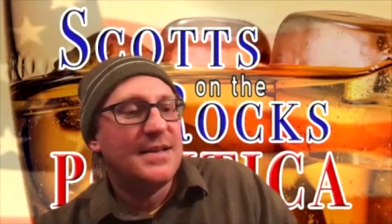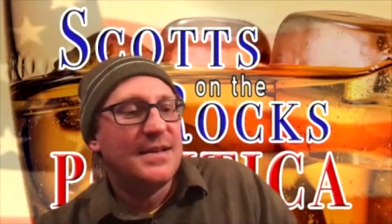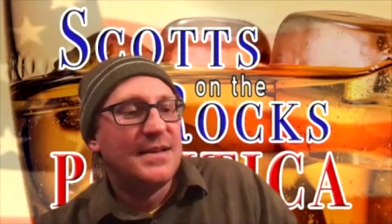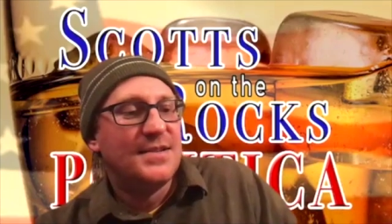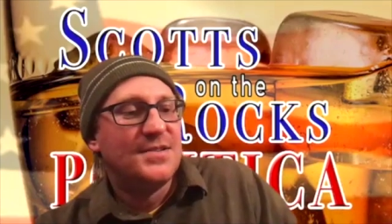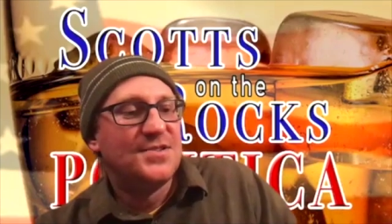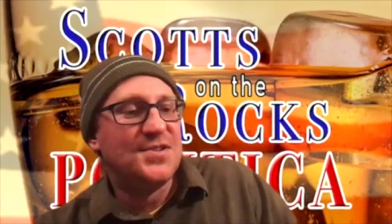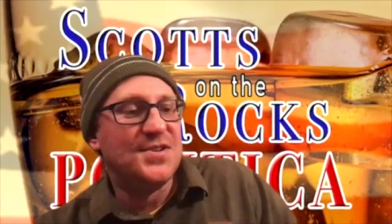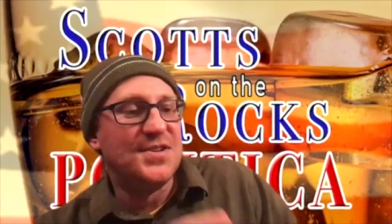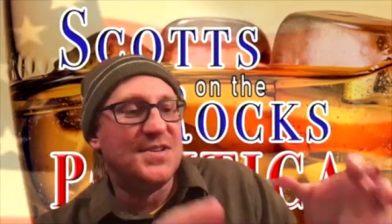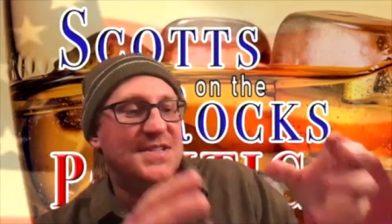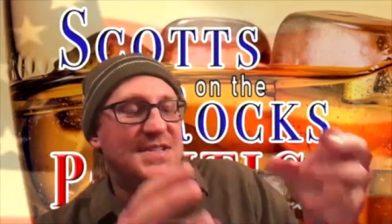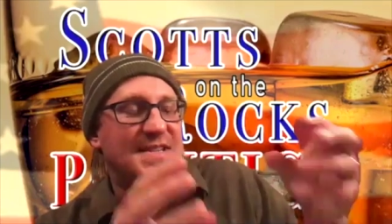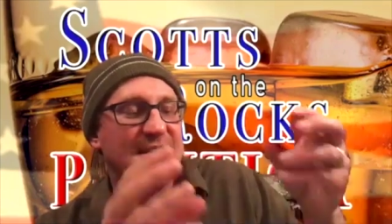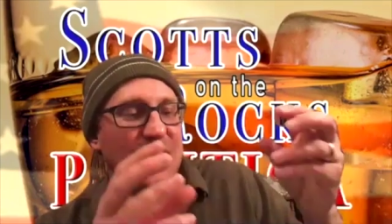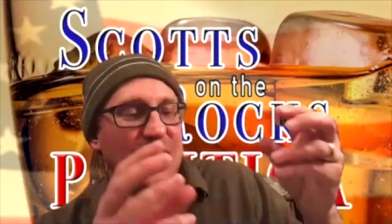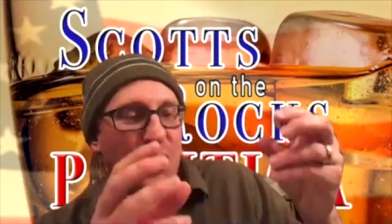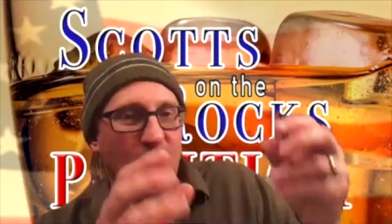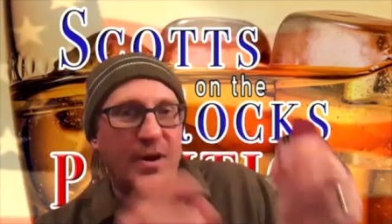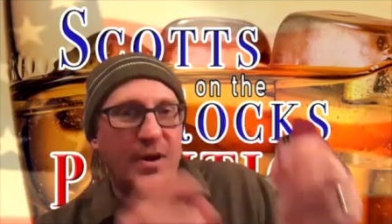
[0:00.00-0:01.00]
to
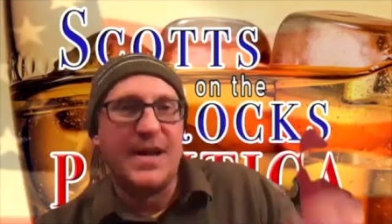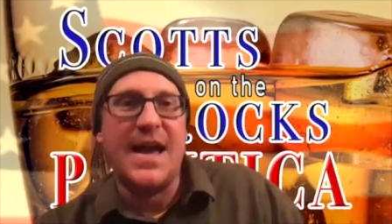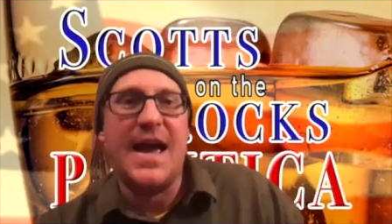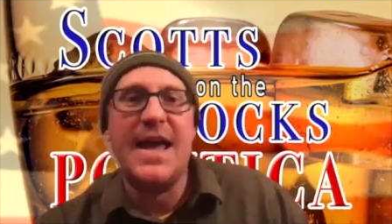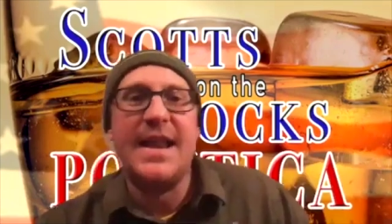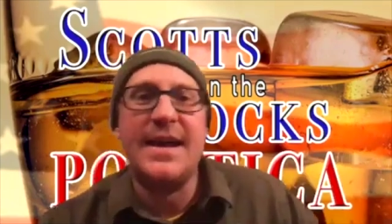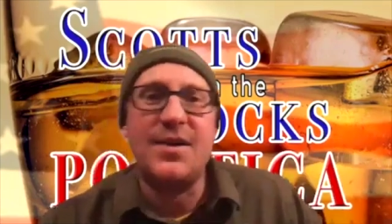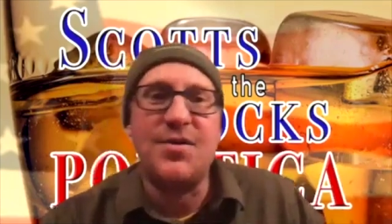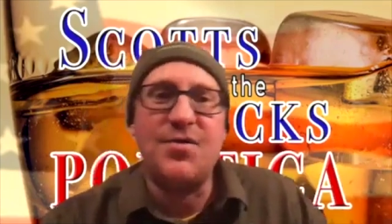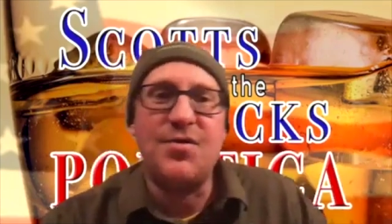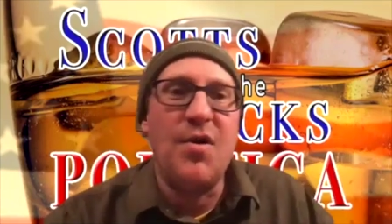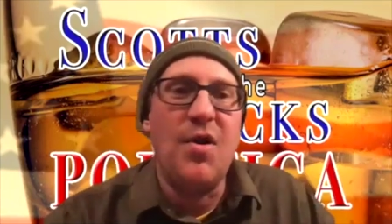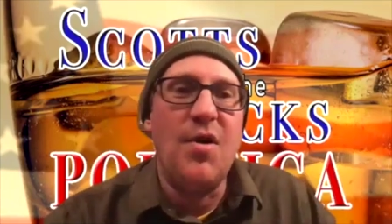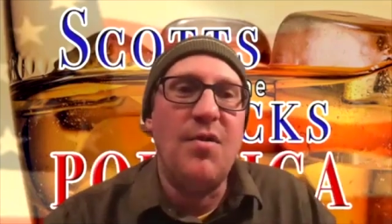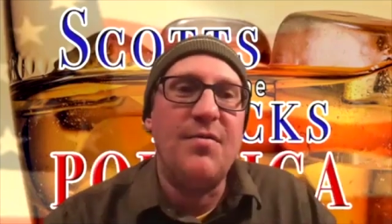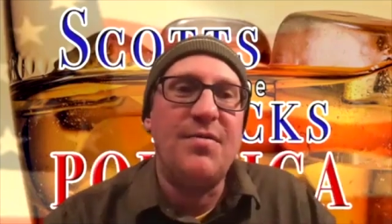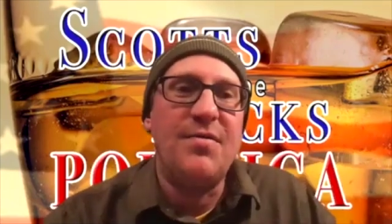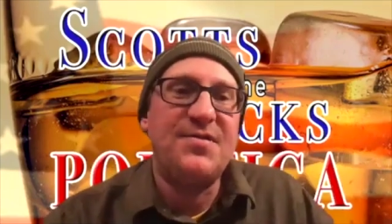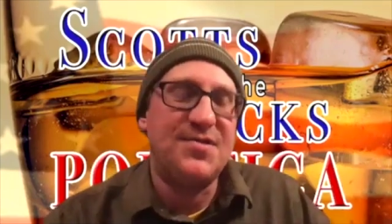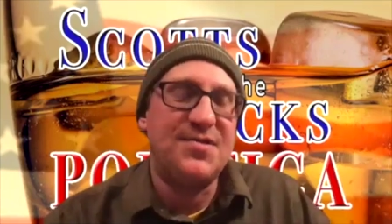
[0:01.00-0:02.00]
see organic
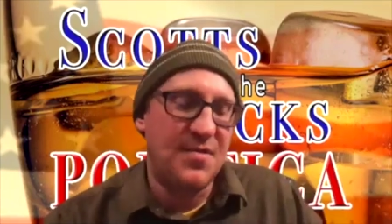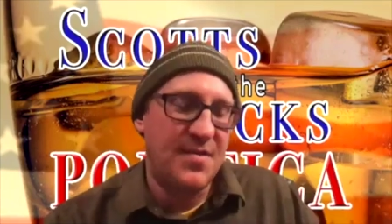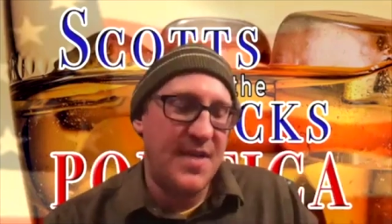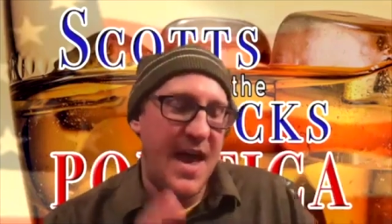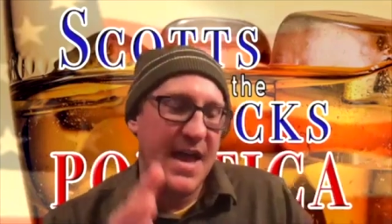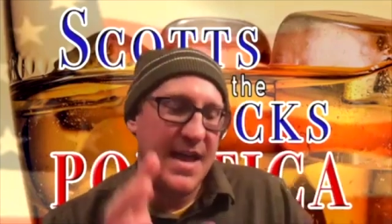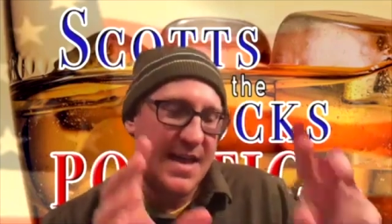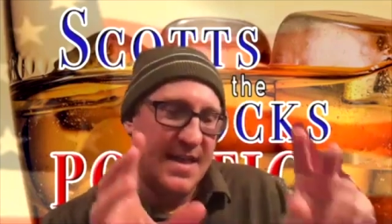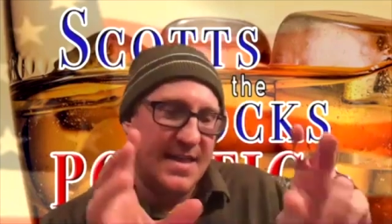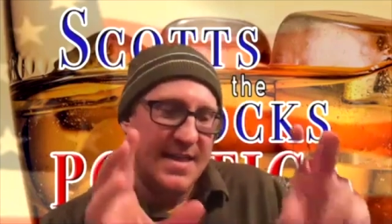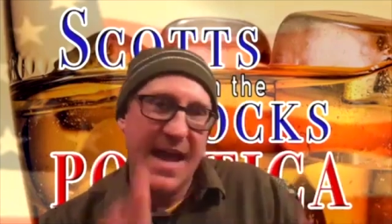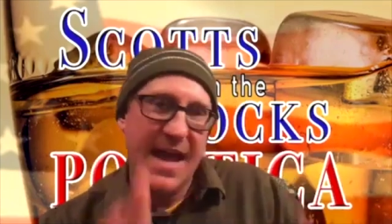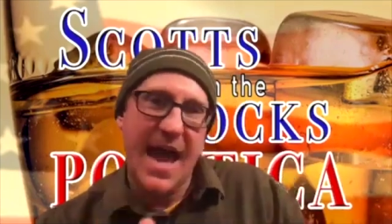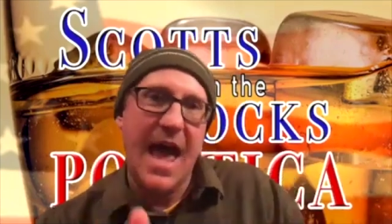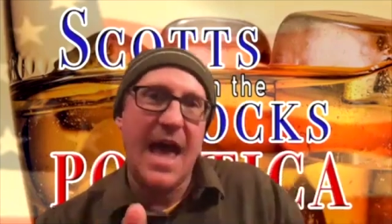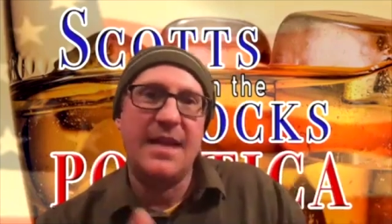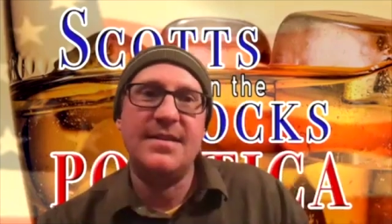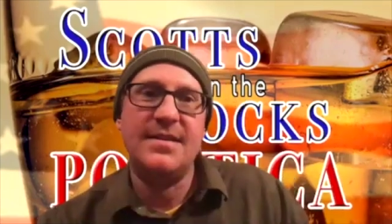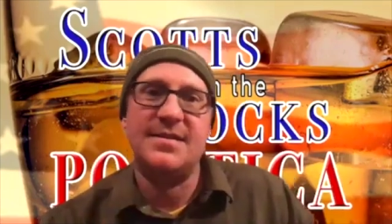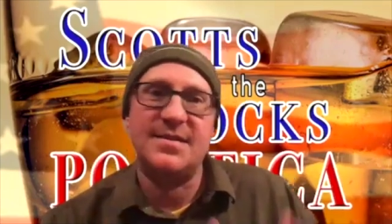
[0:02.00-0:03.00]
growth, so that in the
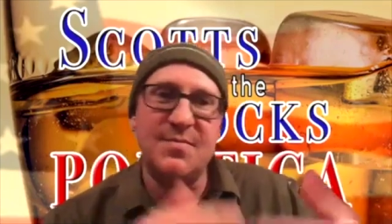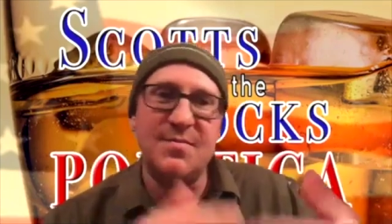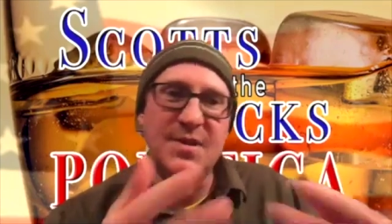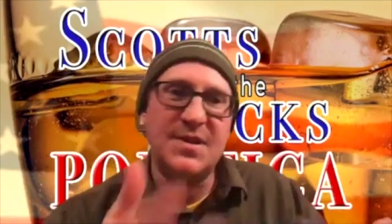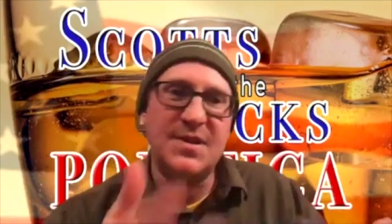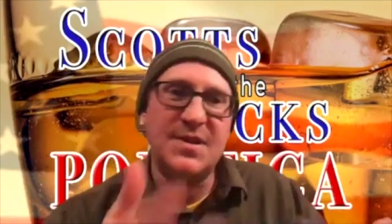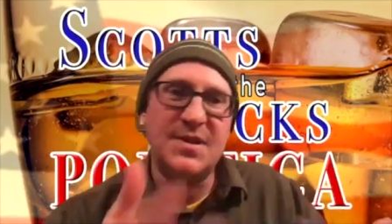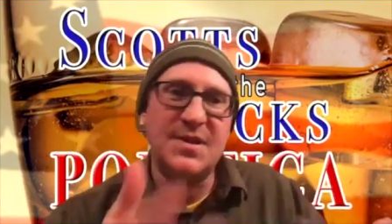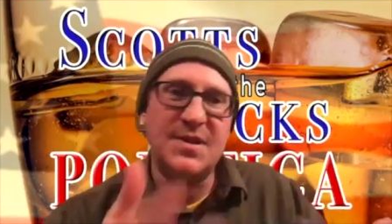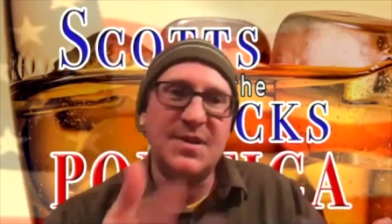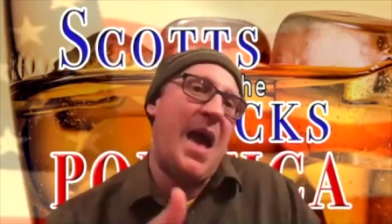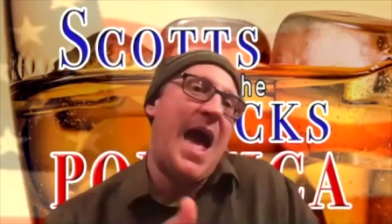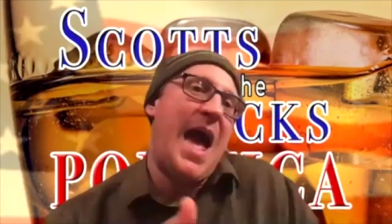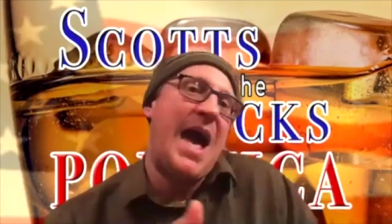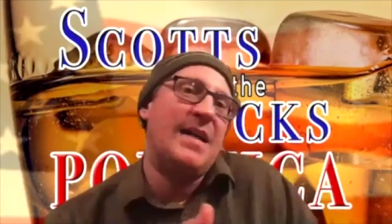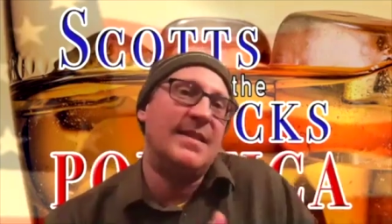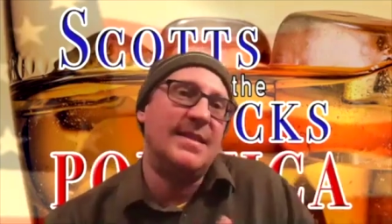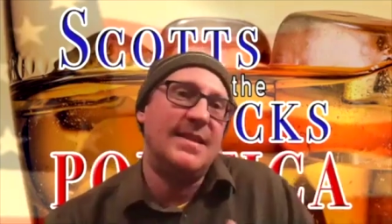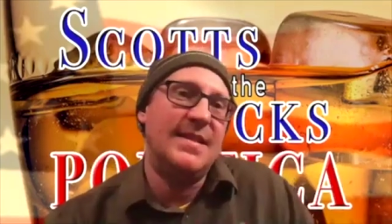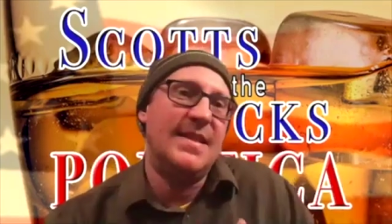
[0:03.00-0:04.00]
end, as a
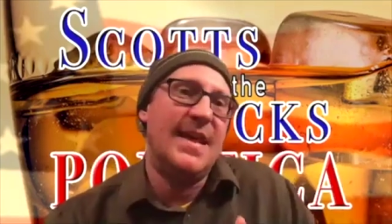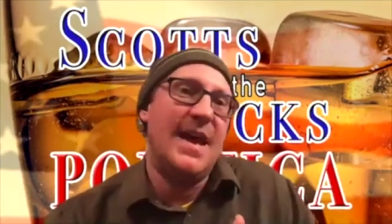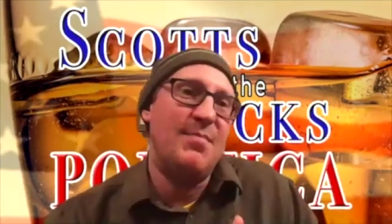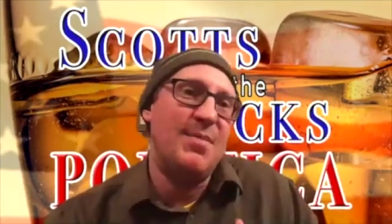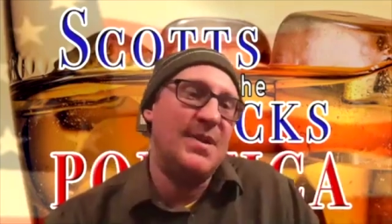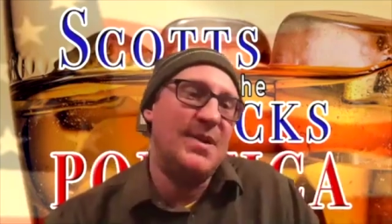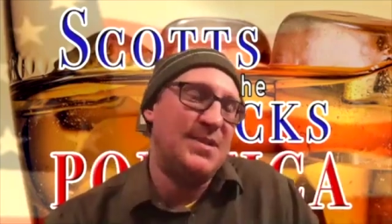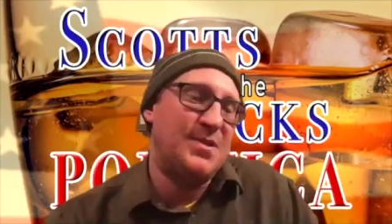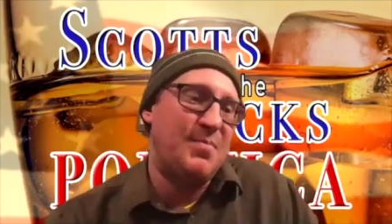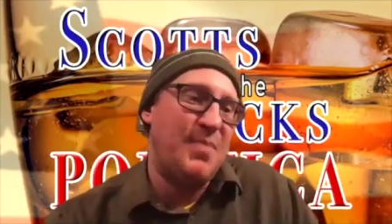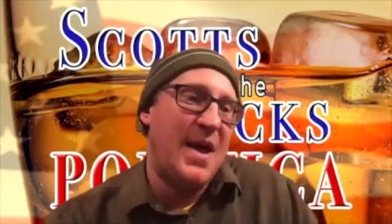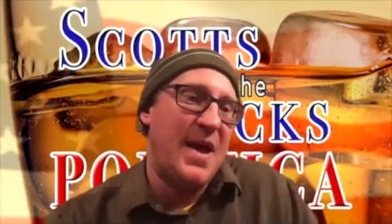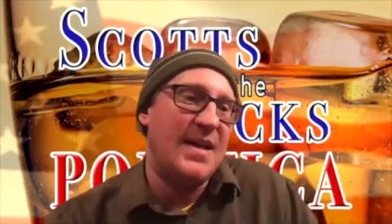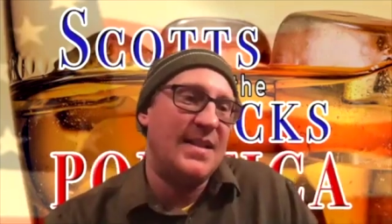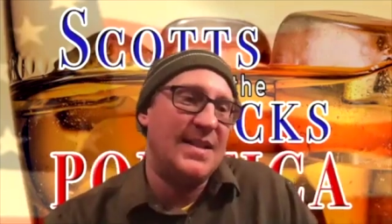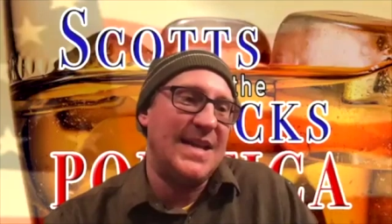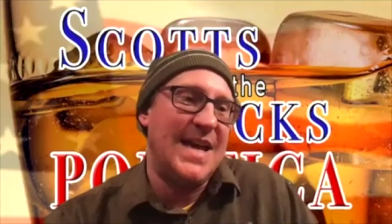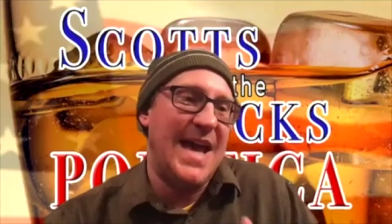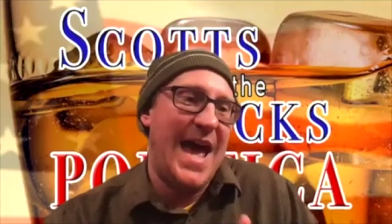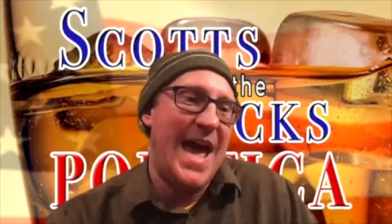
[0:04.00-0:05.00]
municipality, that
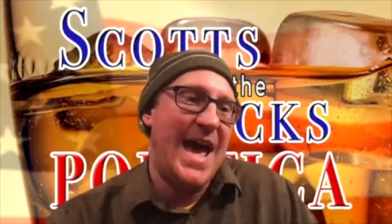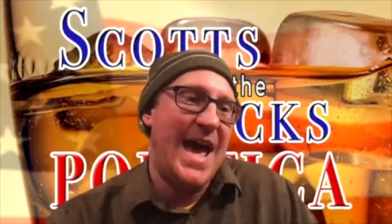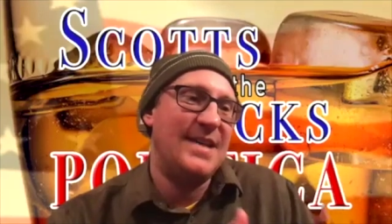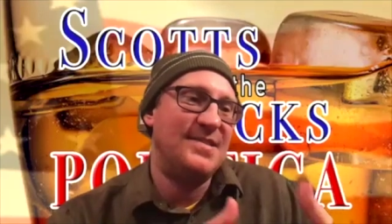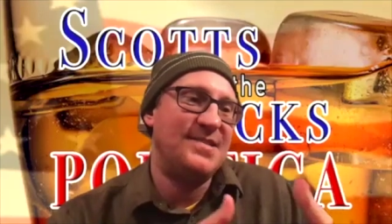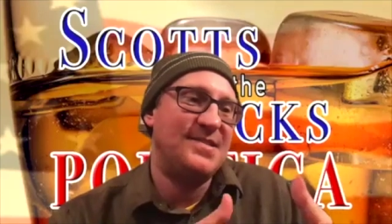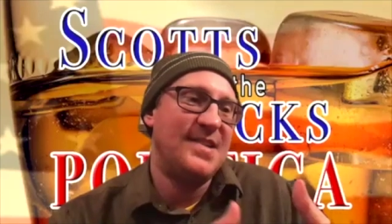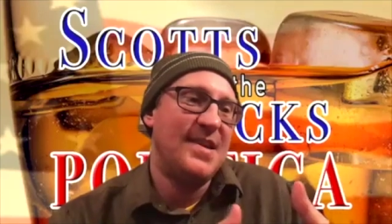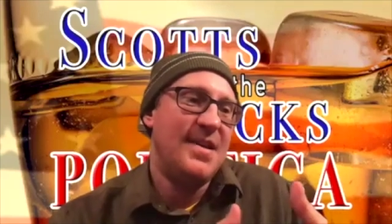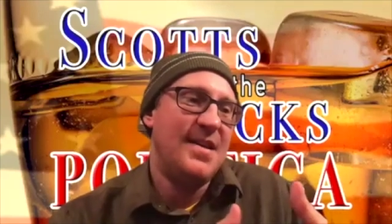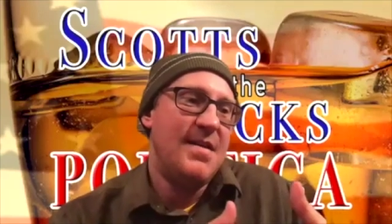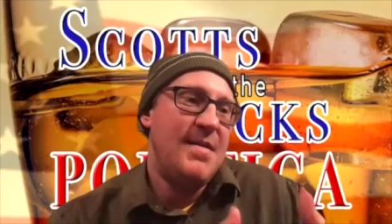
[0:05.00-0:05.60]
municipality has,